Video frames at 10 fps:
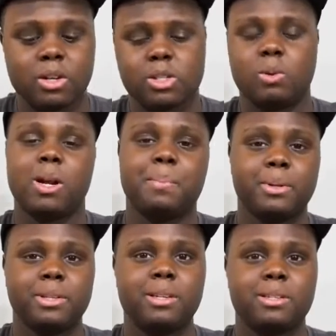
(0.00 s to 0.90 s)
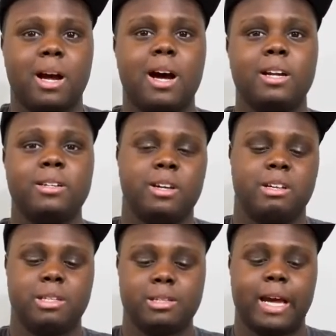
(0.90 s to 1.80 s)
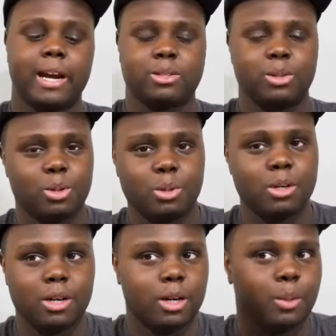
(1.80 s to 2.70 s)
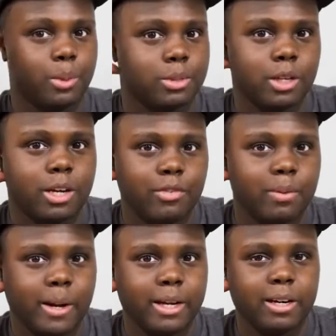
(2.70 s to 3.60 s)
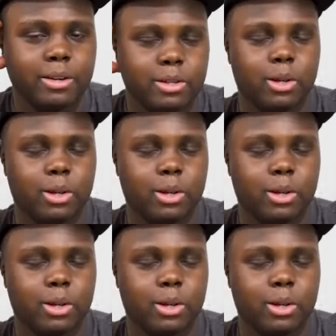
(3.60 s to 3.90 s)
So when I put these on, these actually do 100% cover my ears.